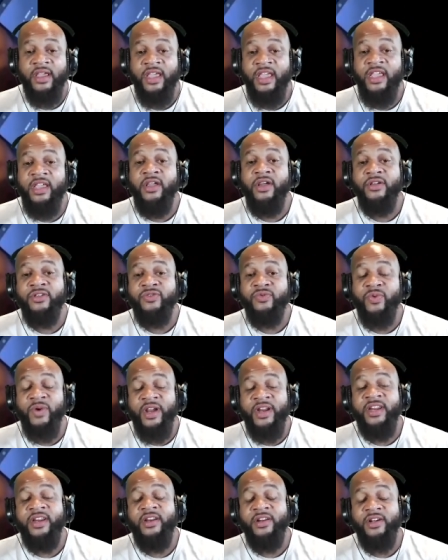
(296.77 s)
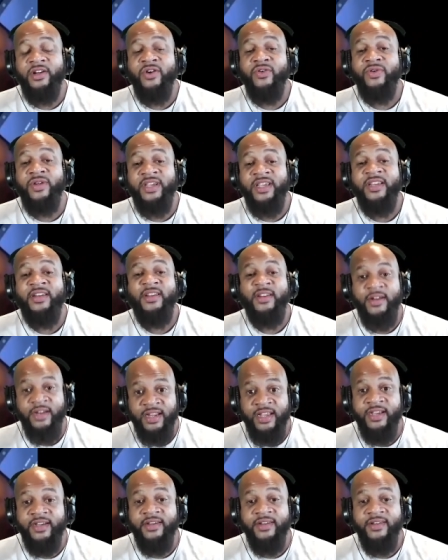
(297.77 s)
He is ready to go kill a
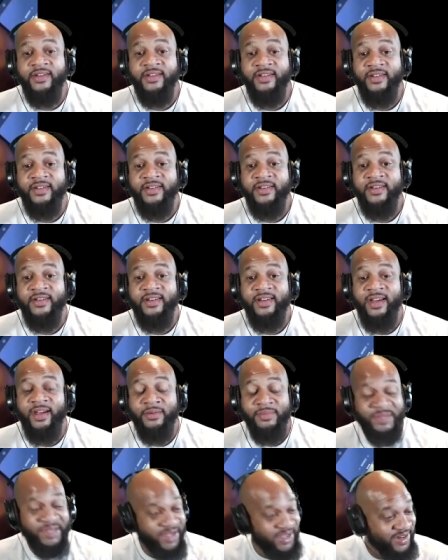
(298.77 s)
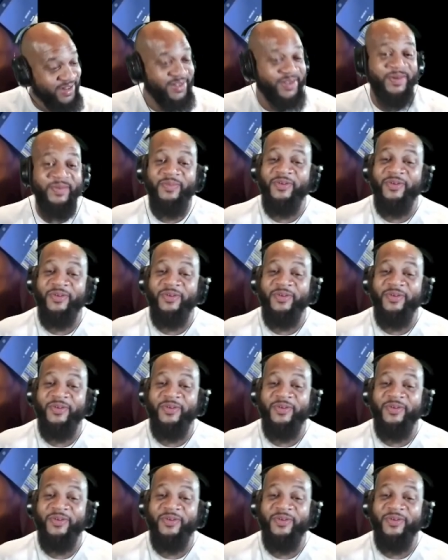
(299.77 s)
nigga. I'm telling you,